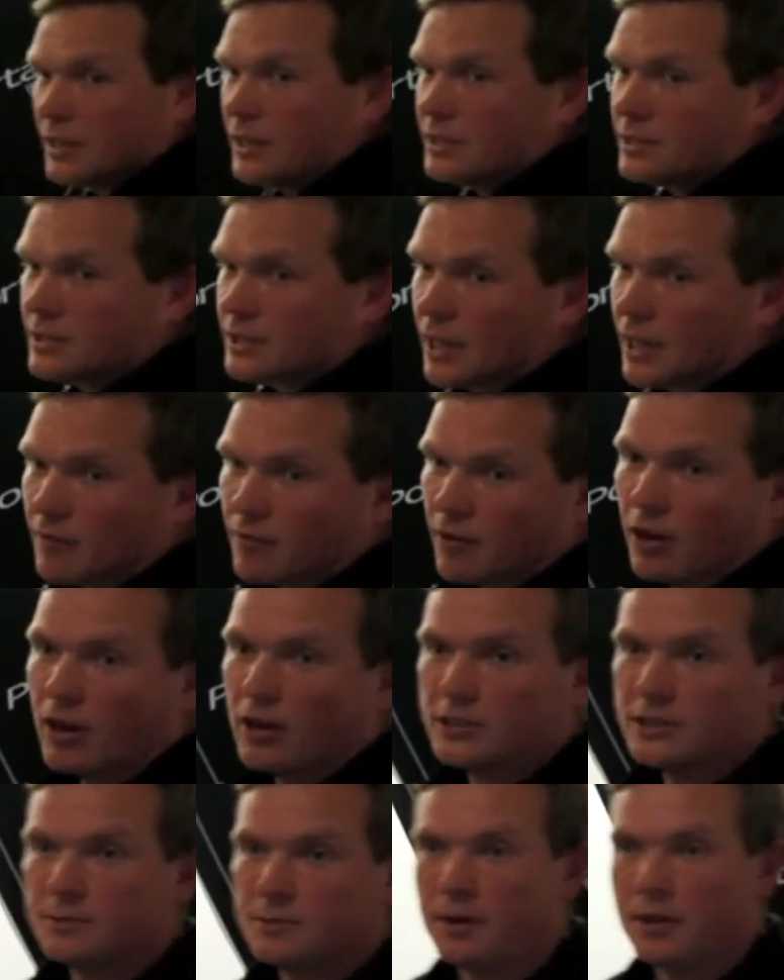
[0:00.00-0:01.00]
and still have our
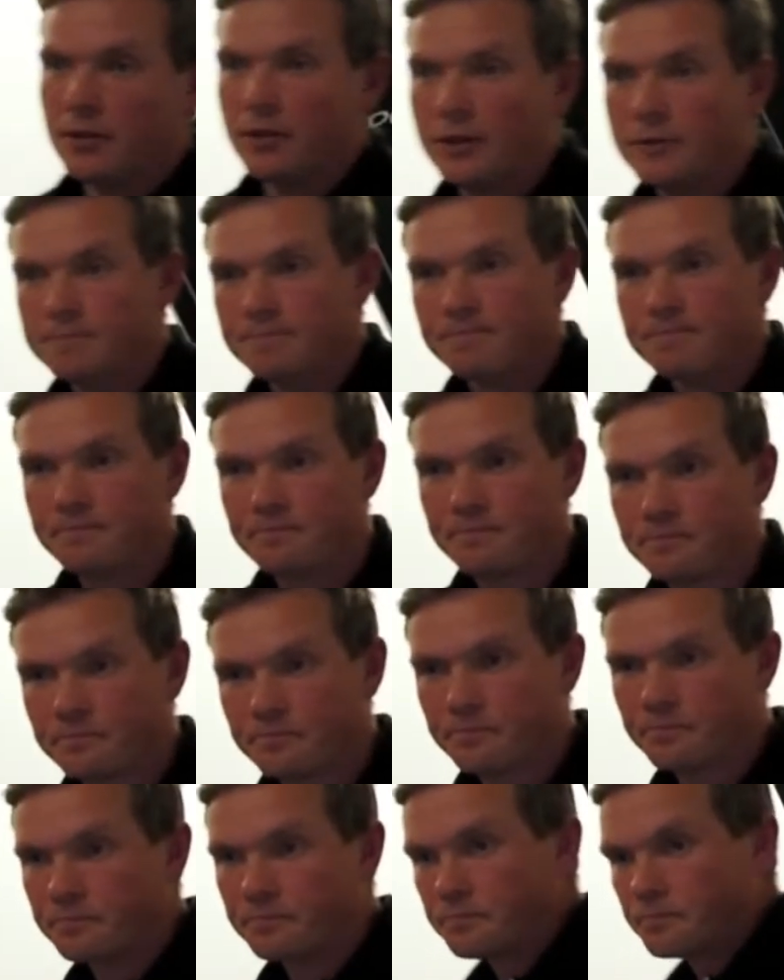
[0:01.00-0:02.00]
light above
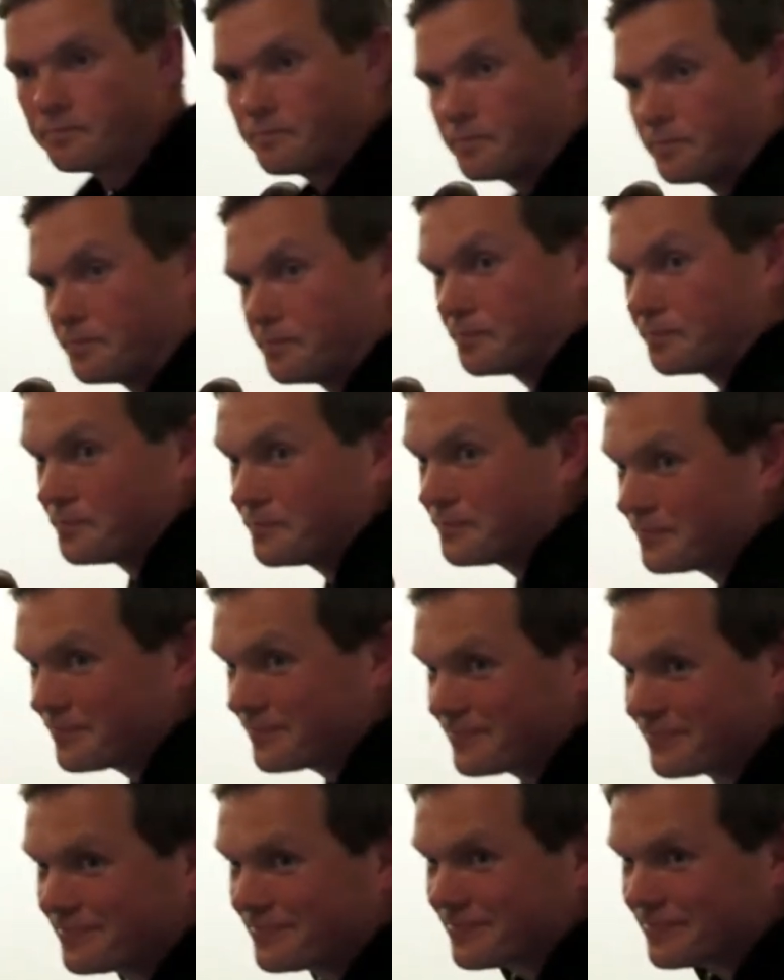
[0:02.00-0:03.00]
it.
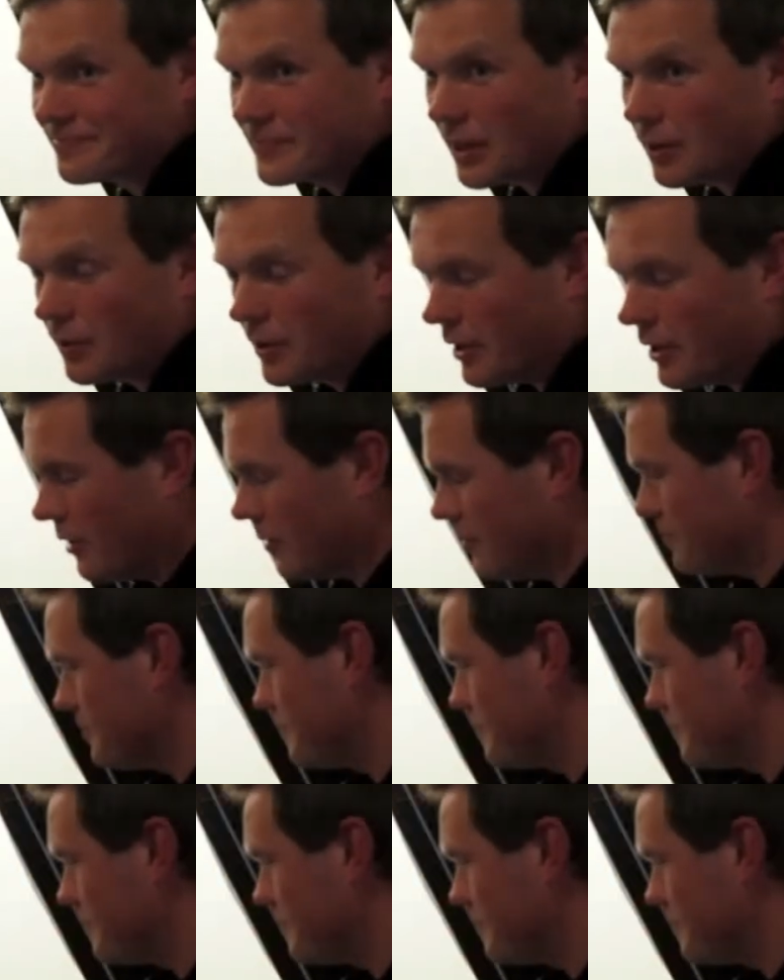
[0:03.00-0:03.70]
There we go.